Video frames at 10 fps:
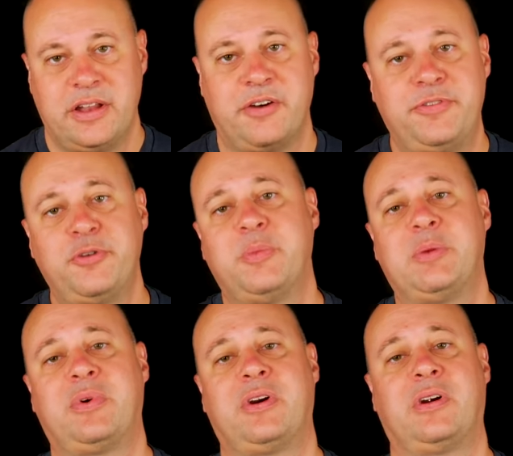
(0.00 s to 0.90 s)
Now, if you
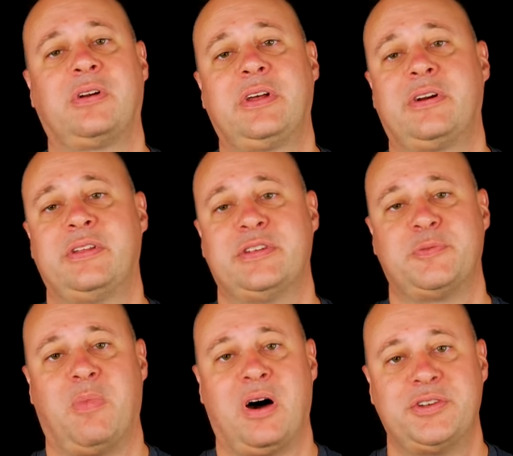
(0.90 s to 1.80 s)
remember earlier in
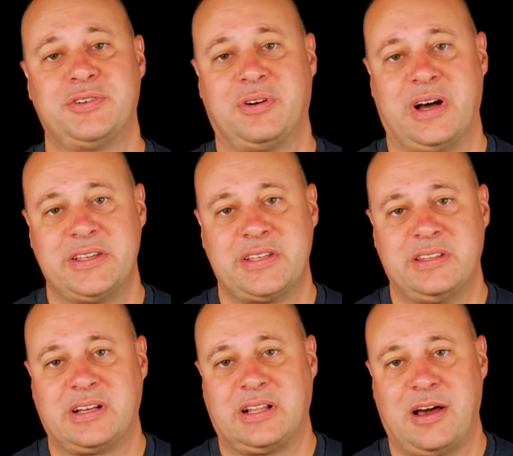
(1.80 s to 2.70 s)
this module, I
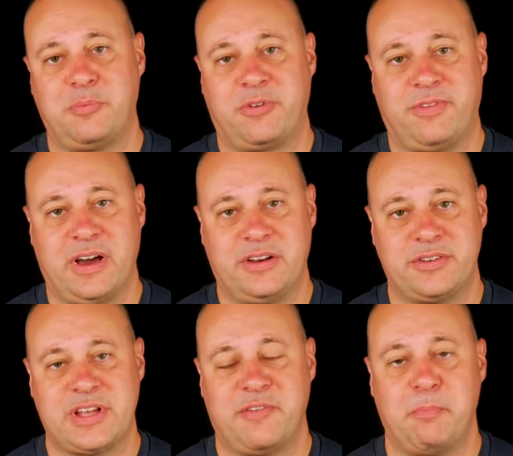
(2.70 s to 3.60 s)
said that cloud
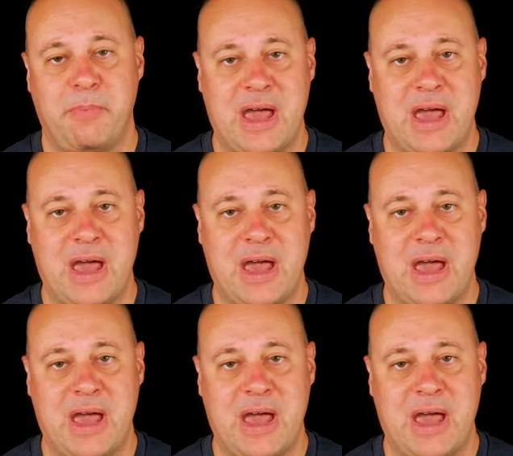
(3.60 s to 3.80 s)
providers have